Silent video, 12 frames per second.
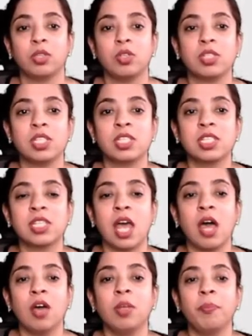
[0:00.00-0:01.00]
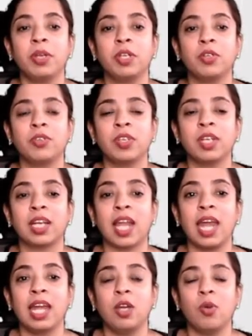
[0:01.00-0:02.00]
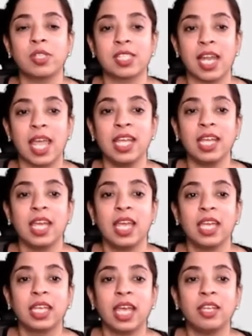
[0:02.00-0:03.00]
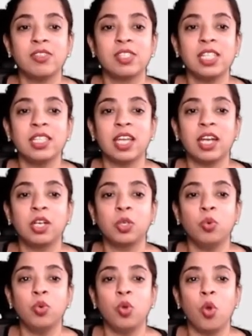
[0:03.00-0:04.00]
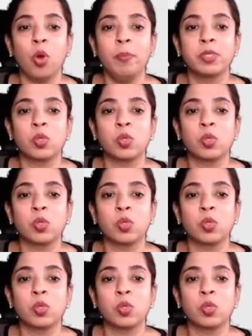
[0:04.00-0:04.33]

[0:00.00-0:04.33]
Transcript: So this is how the pituitary gland looks like. Can you see there are two lobes